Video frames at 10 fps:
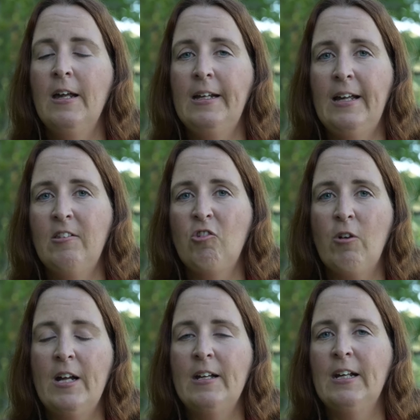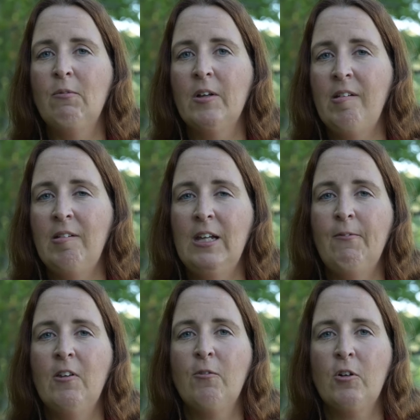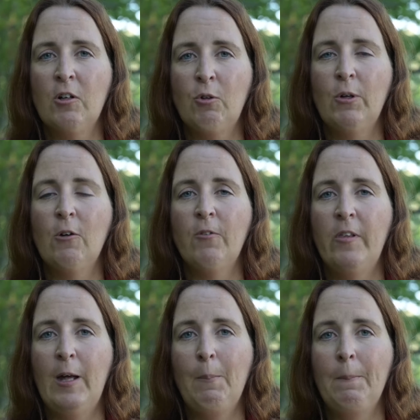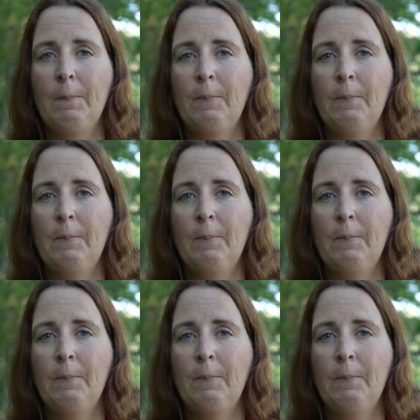get the training, and really see if it's a career for them.